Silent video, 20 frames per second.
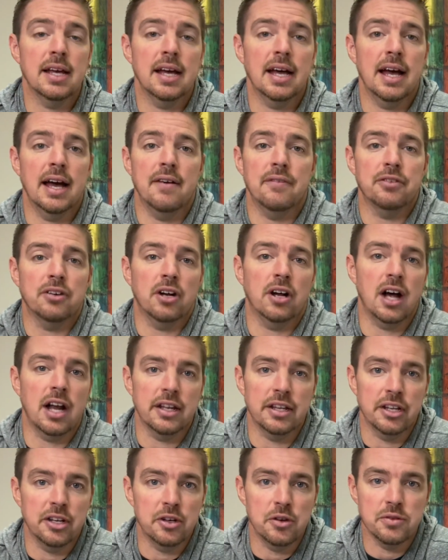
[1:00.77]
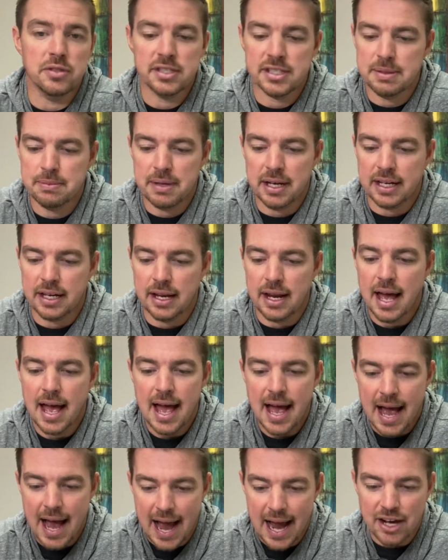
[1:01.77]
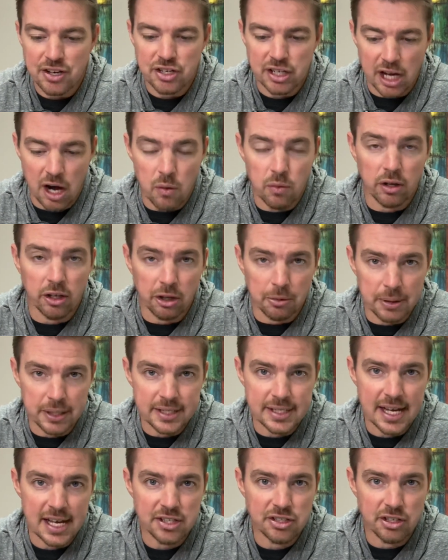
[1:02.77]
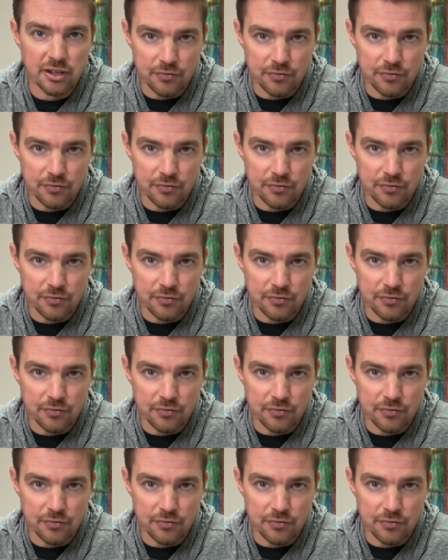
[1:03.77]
I've heard a lot in the news. It seems like I actually own a little bit of Tesla,